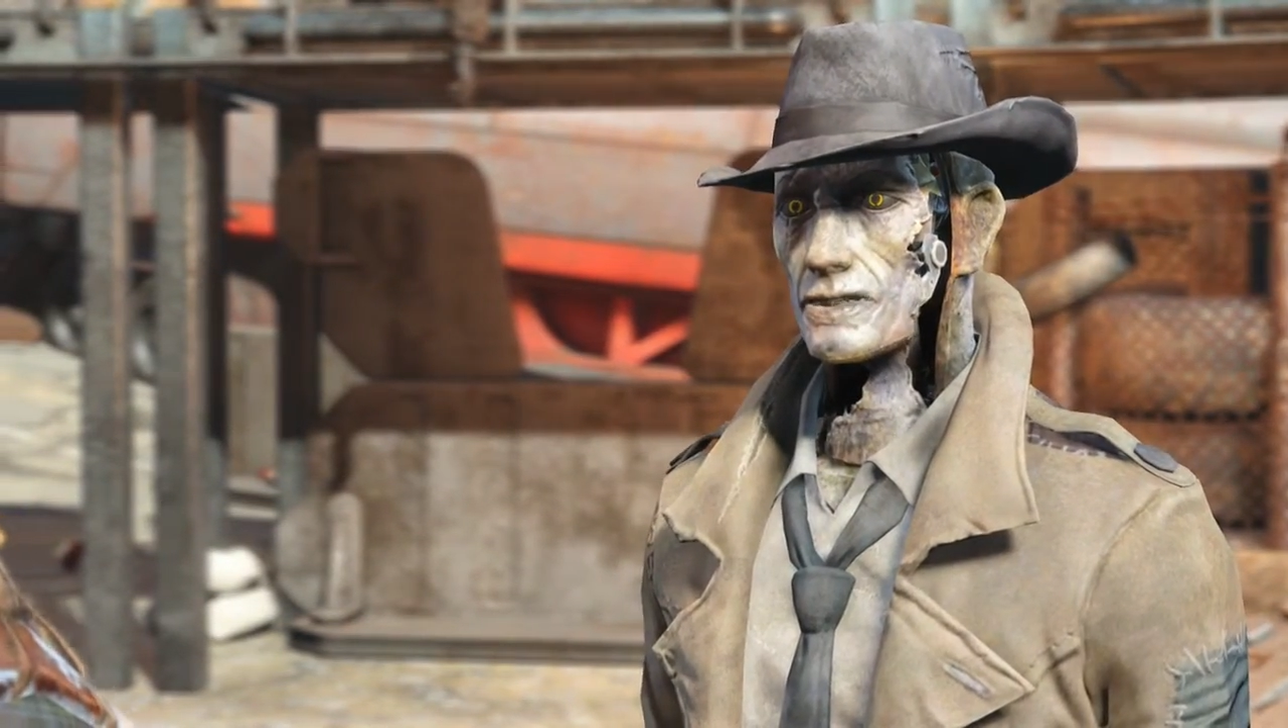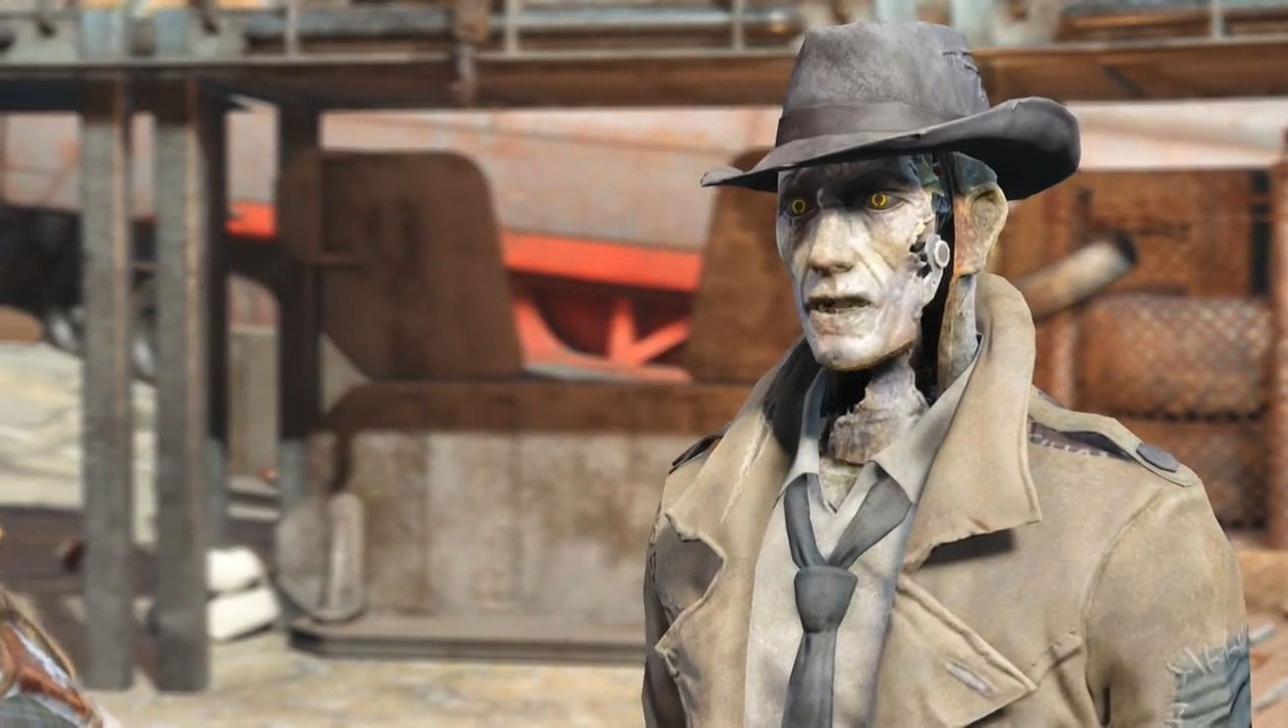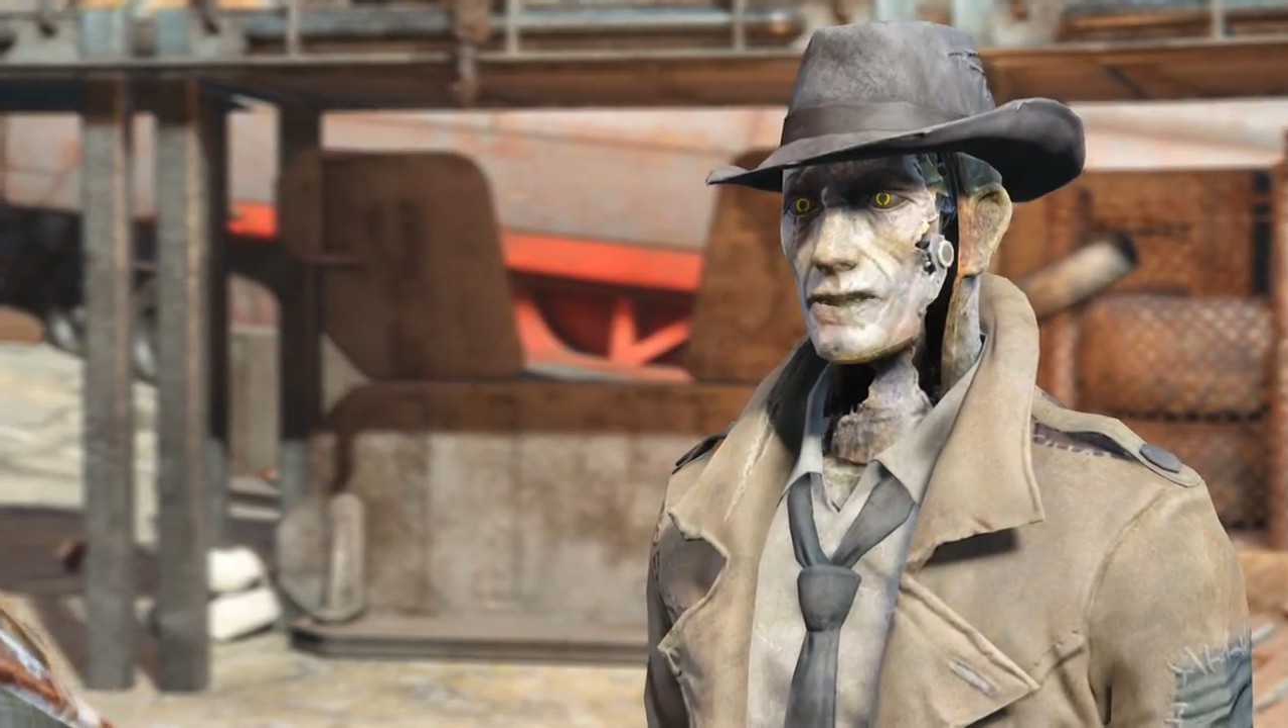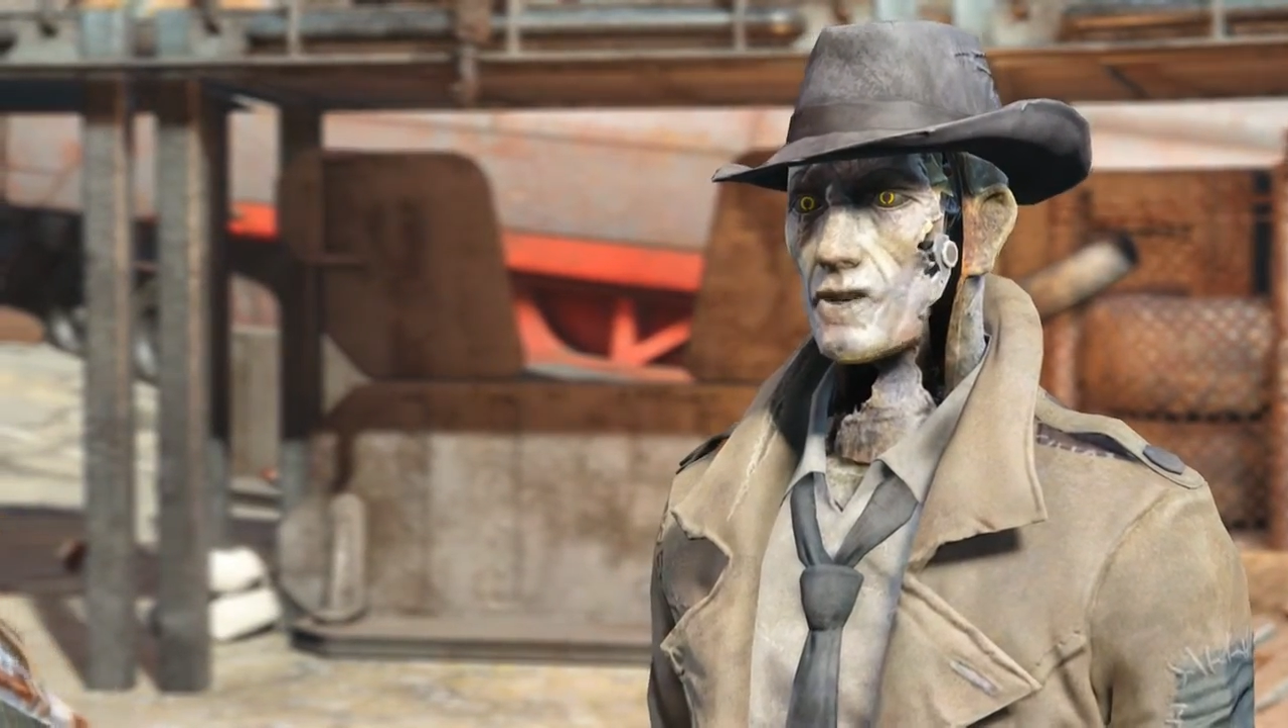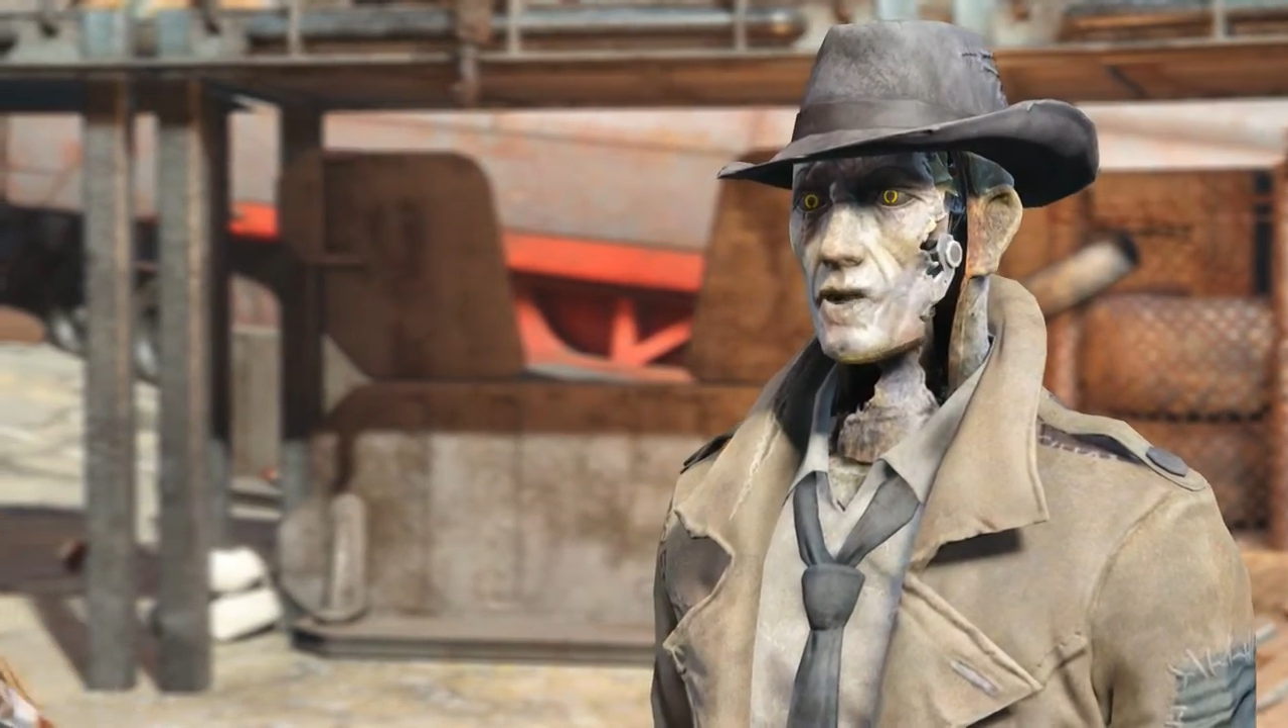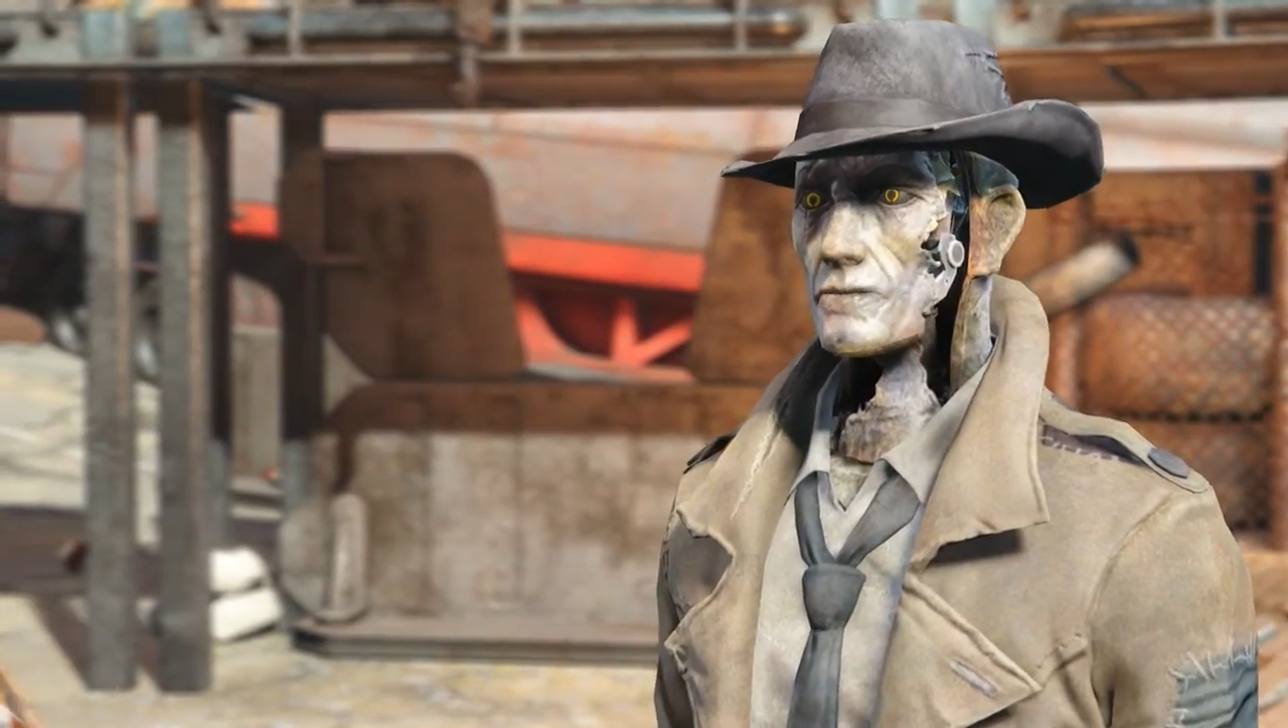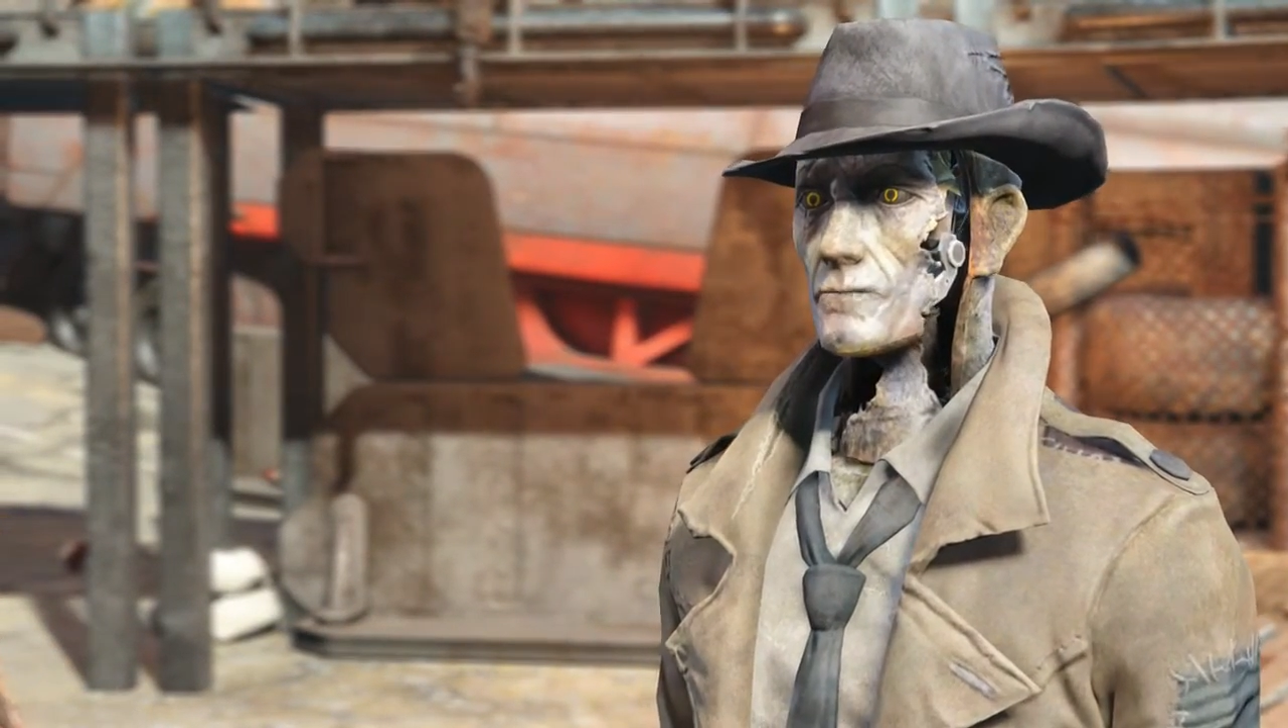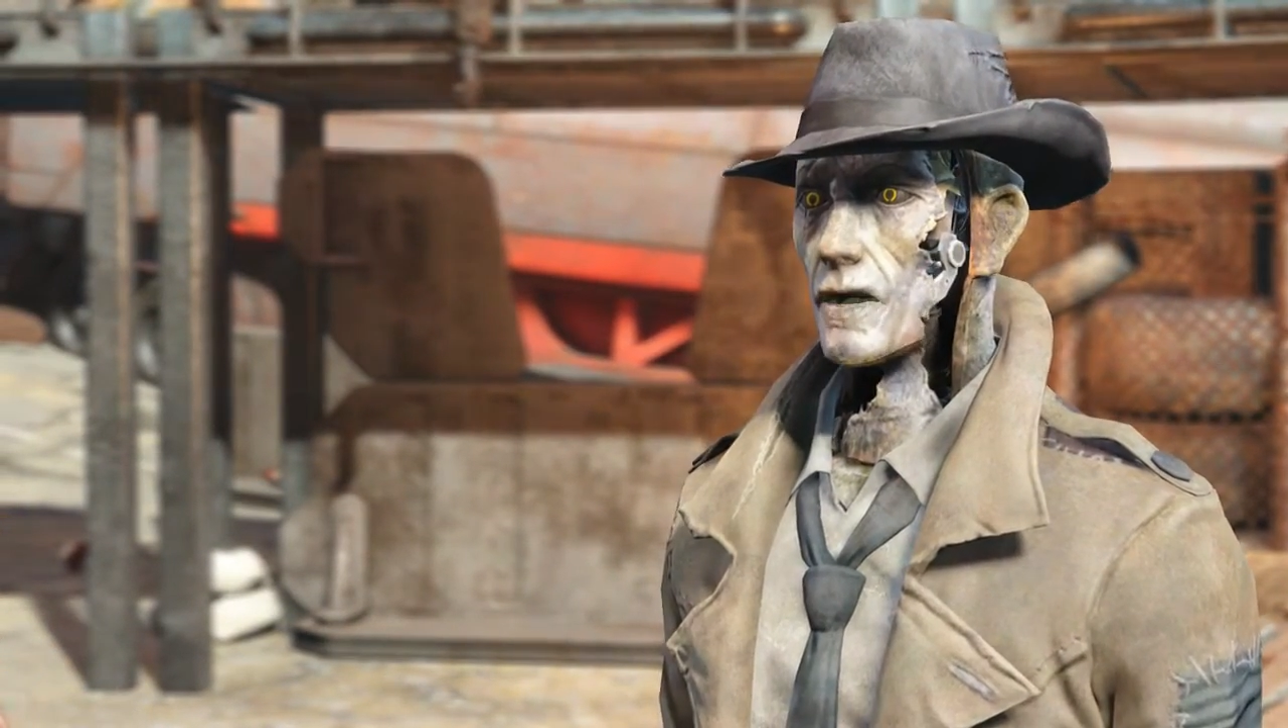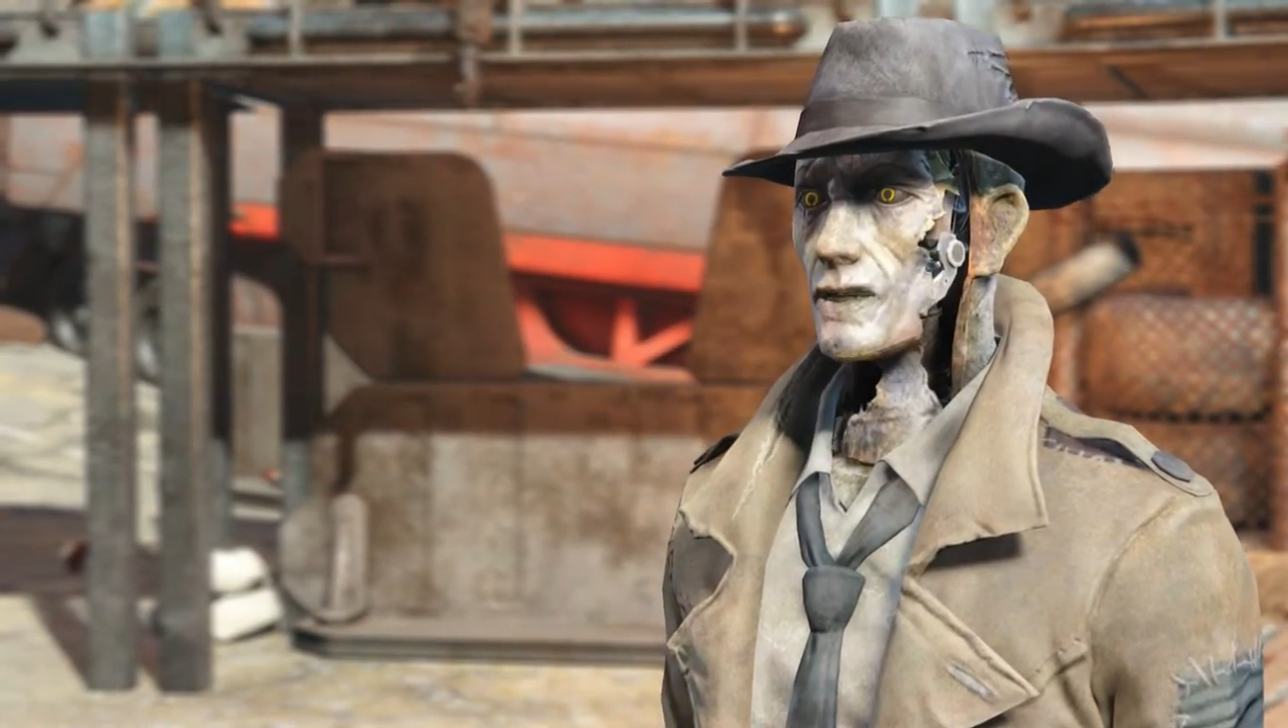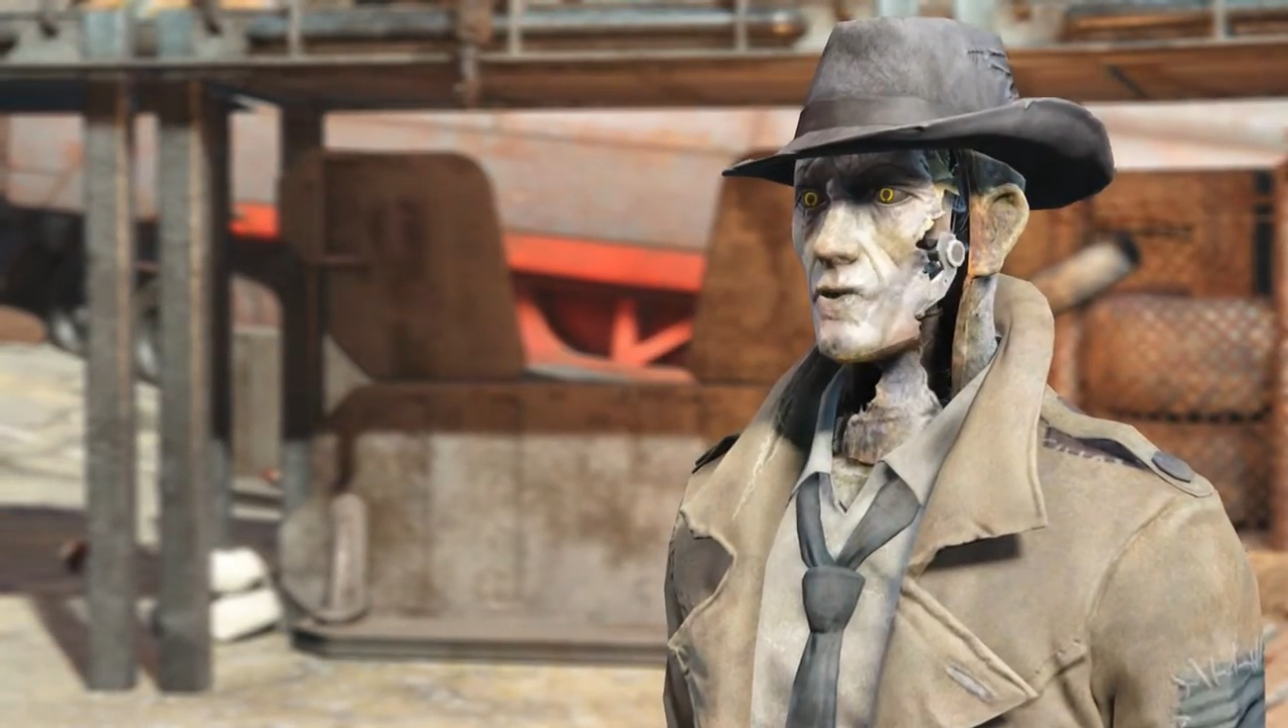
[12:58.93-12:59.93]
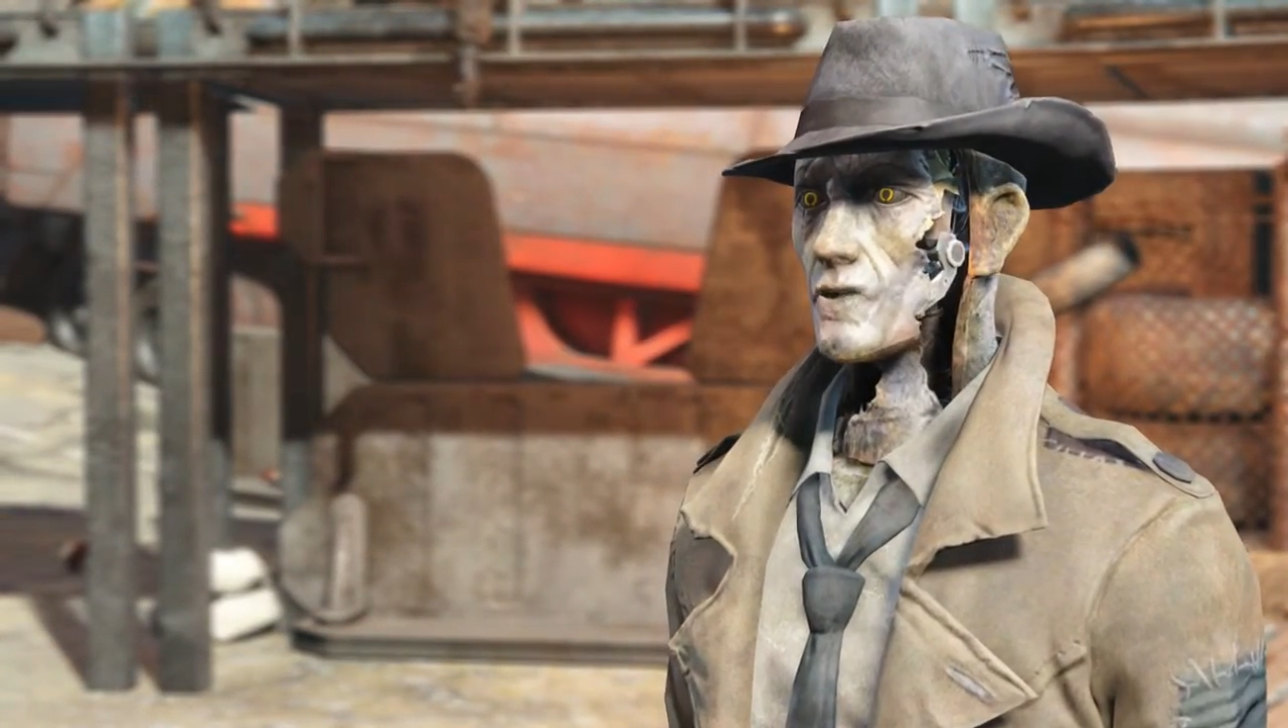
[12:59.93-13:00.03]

takes the rent money